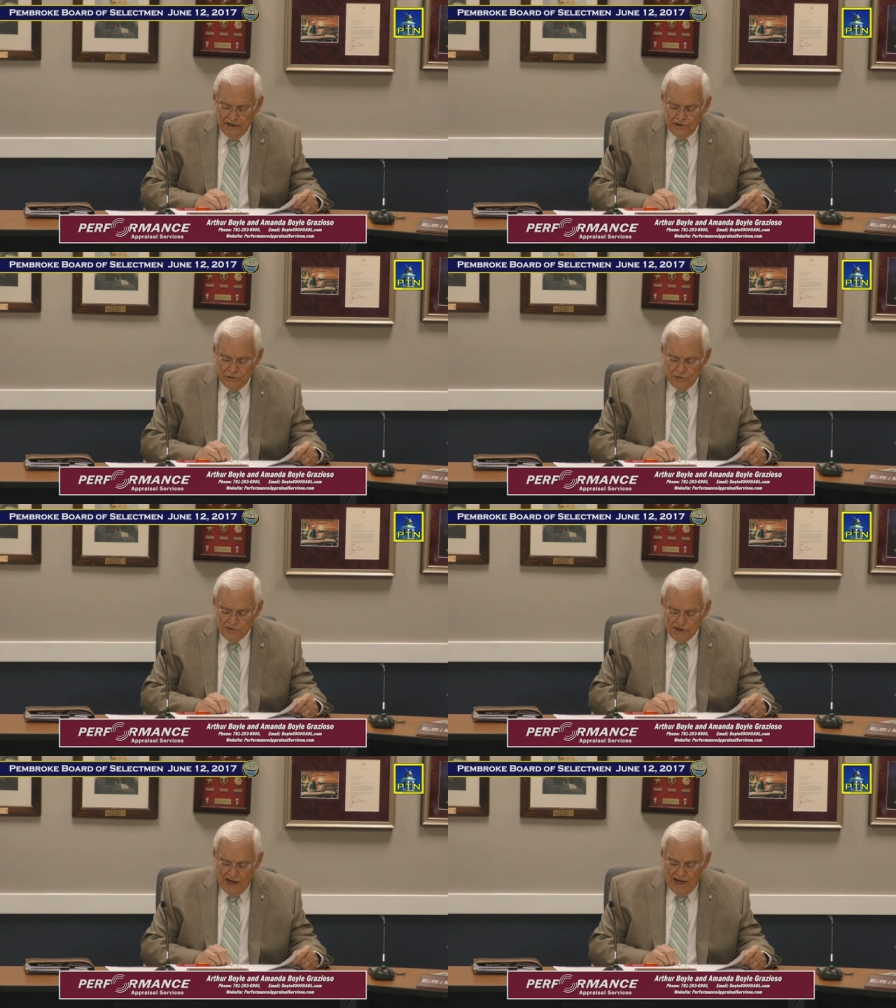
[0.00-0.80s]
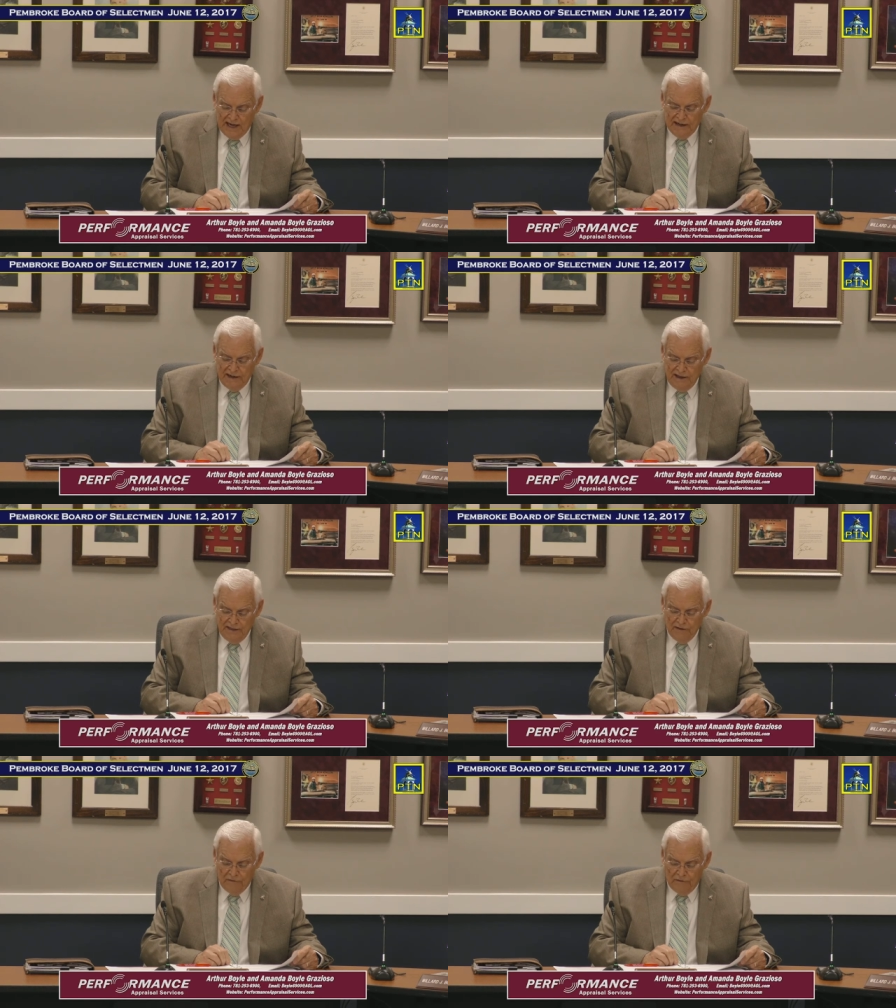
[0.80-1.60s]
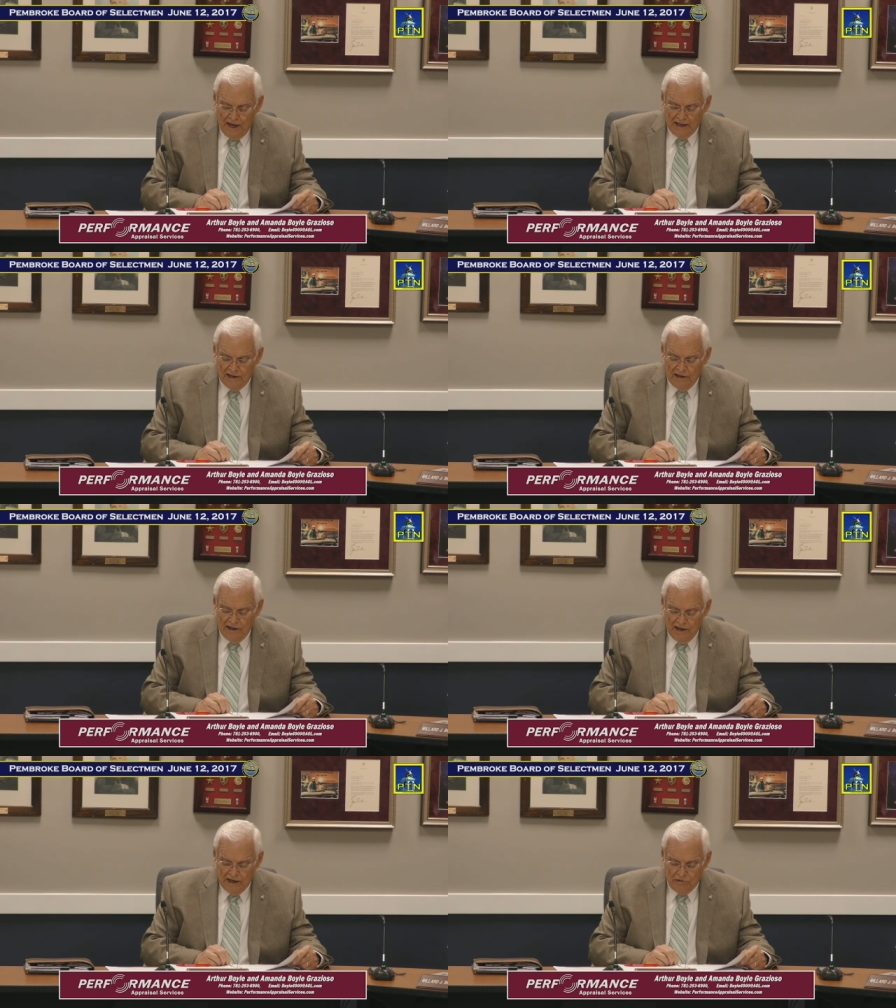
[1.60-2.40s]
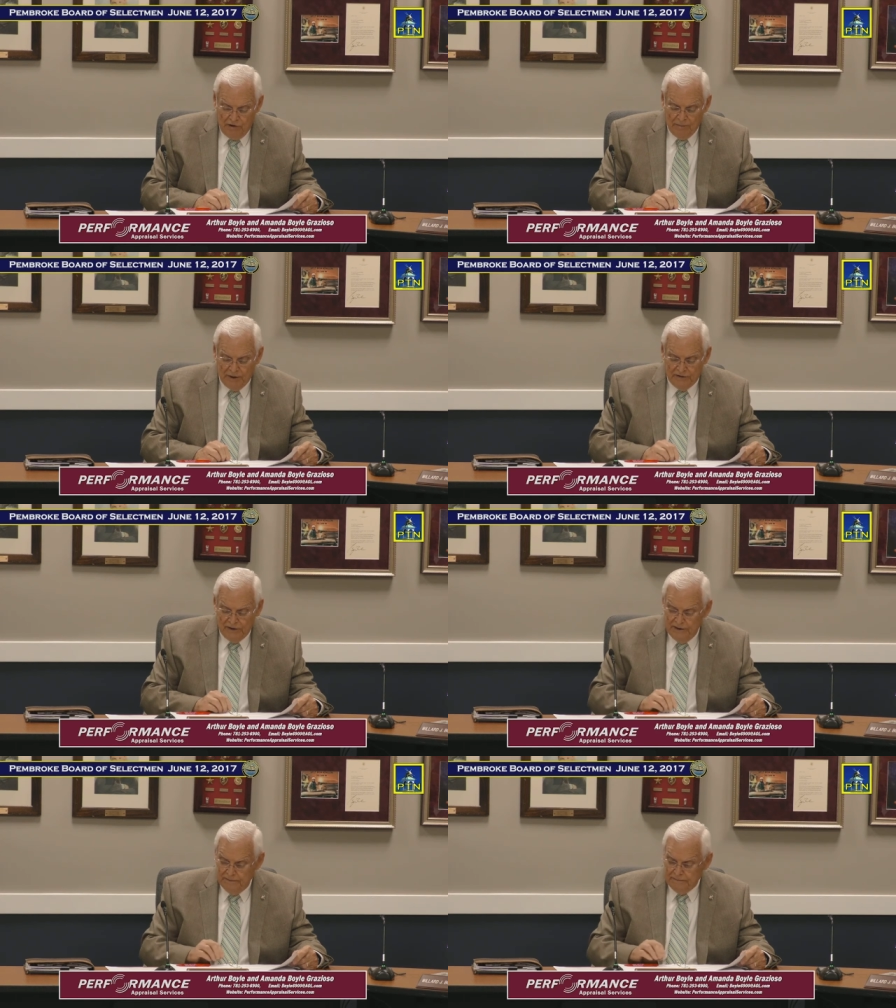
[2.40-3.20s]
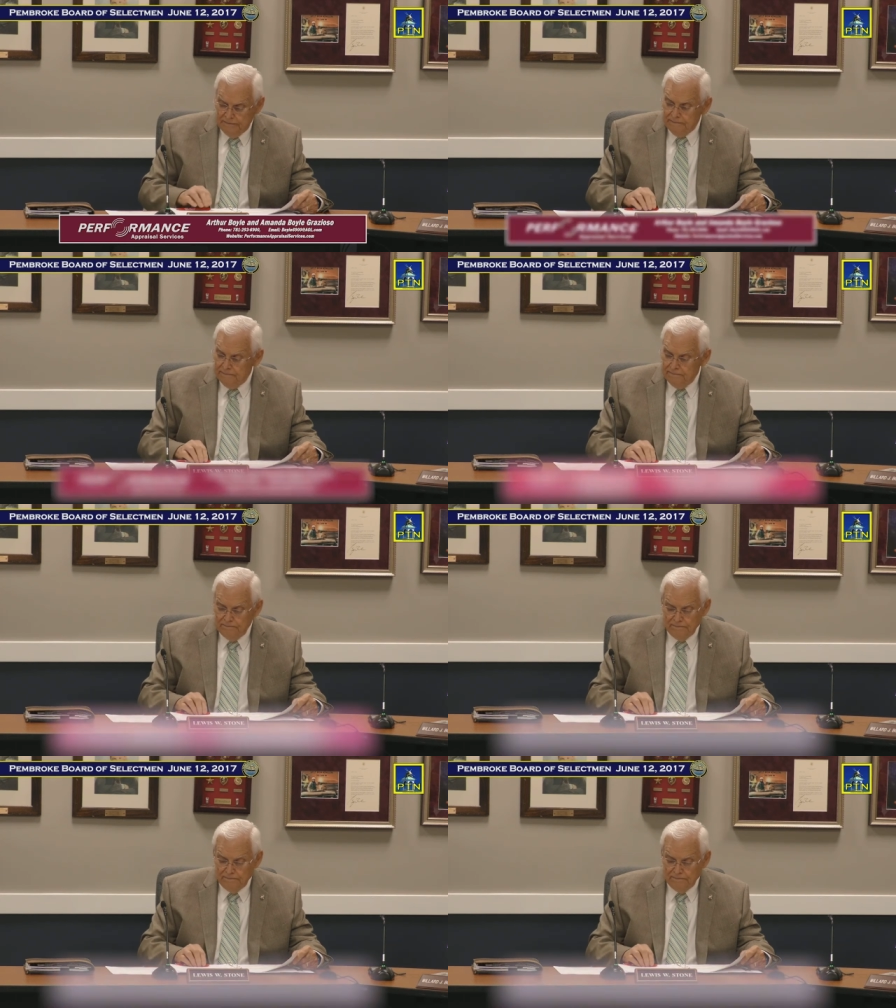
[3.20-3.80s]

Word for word: to sign the final agreement. Second.